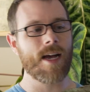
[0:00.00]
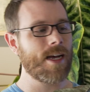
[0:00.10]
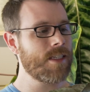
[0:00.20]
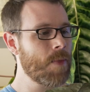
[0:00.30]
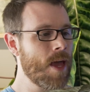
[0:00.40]

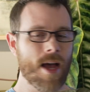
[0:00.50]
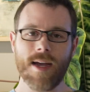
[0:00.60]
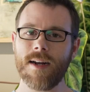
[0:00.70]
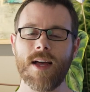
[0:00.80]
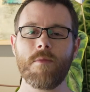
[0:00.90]
guys. I
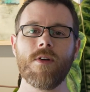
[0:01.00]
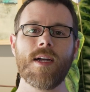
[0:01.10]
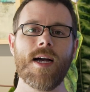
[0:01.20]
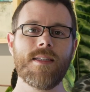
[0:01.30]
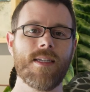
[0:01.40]
got a lot more
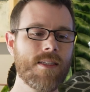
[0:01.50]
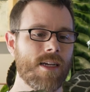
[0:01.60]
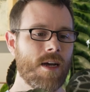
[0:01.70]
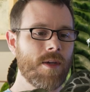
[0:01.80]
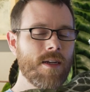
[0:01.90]
content
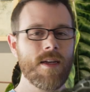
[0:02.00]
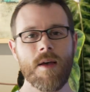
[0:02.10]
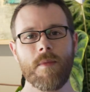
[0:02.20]
coming,